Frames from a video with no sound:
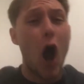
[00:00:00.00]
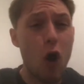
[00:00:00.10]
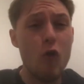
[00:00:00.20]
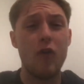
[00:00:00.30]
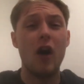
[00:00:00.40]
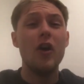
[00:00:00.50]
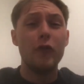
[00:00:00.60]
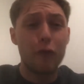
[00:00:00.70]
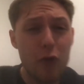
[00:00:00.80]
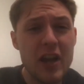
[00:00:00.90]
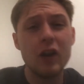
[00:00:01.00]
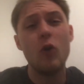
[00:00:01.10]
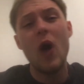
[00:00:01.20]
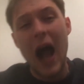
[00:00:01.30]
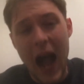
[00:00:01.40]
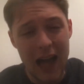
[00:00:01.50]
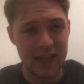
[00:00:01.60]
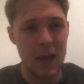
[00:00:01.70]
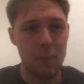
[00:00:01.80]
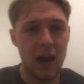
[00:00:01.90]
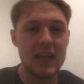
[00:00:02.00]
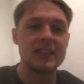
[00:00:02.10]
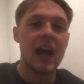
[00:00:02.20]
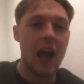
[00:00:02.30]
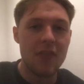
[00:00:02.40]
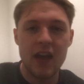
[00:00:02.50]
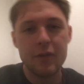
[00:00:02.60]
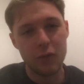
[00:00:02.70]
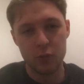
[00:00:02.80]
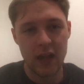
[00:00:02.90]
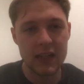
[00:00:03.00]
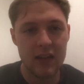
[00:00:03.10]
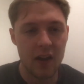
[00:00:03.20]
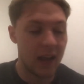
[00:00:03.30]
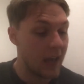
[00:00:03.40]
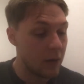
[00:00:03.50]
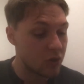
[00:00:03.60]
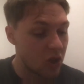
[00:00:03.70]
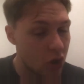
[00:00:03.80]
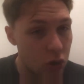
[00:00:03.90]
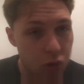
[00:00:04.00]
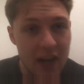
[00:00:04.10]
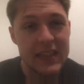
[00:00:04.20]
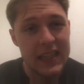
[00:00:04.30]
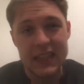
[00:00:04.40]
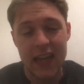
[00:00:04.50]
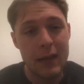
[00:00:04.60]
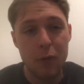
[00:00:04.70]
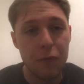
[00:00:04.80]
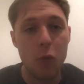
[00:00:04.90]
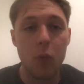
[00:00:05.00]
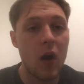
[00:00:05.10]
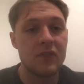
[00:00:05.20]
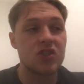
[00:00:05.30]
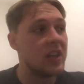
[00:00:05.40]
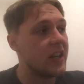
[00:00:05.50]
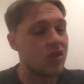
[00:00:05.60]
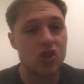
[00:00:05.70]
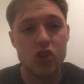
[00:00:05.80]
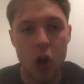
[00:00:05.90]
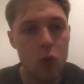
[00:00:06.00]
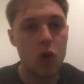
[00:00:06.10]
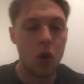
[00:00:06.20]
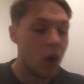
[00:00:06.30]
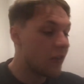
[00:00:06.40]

over. 3-3 at their place, and they thought they'd done it. It was the craziest game of football I've seen in so long.